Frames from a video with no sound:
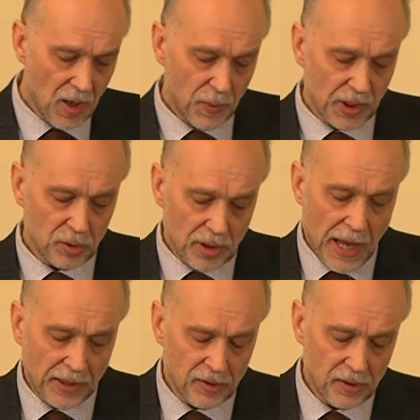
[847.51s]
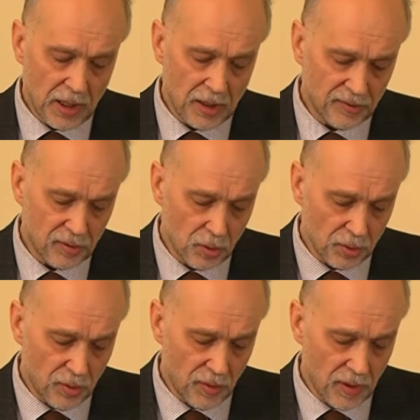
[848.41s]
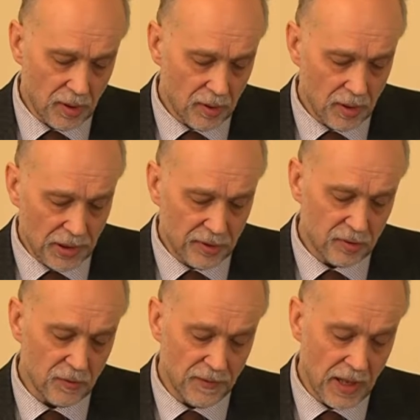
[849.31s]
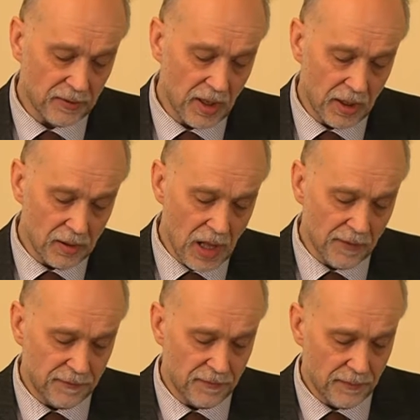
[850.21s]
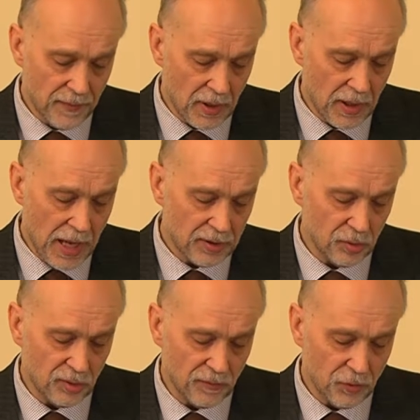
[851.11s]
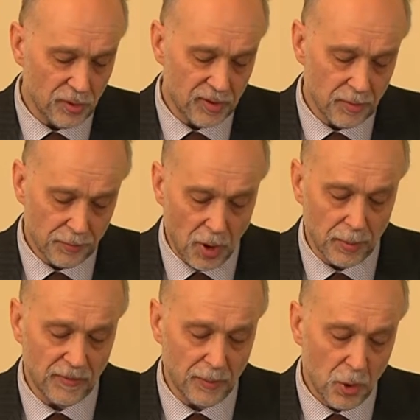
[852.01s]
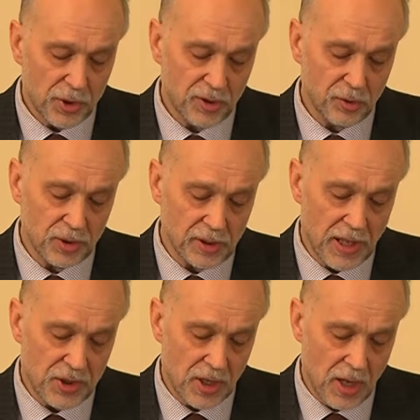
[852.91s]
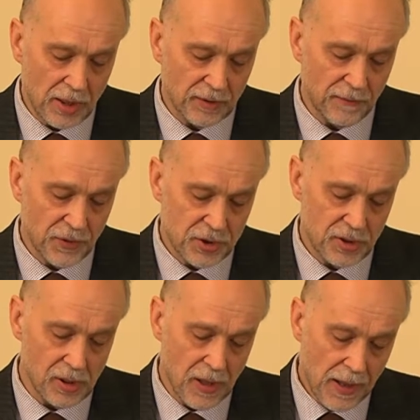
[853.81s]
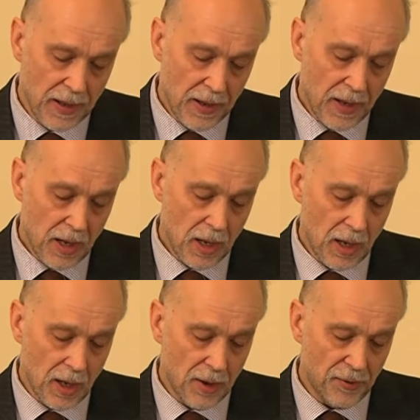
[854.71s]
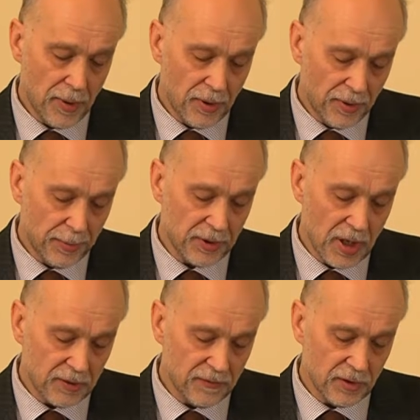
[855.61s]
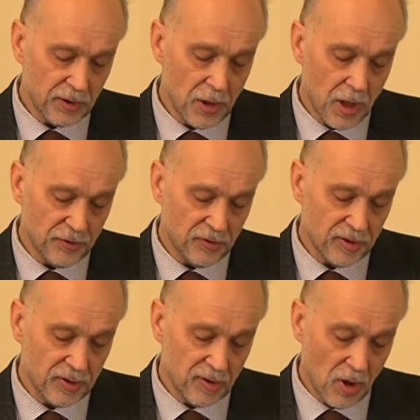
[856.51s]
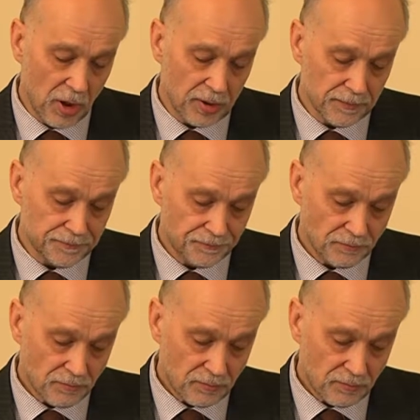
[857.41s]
We could add also to the list of anti-life attitudes, of course, the problem of abortion, euthanasia, artificial reproductive technologies, and so on.